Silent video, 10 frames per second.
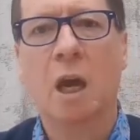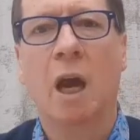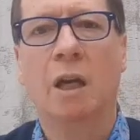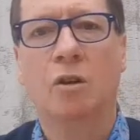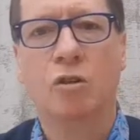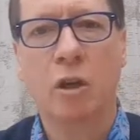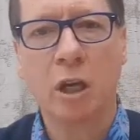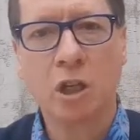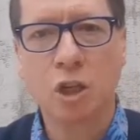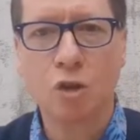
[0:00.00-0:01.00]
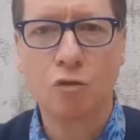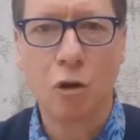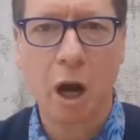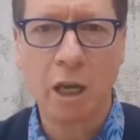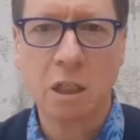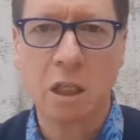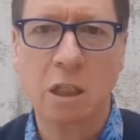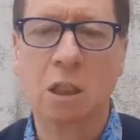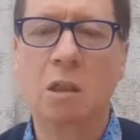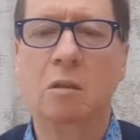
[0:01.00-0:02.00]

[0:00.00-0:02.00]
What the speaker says: And creation rises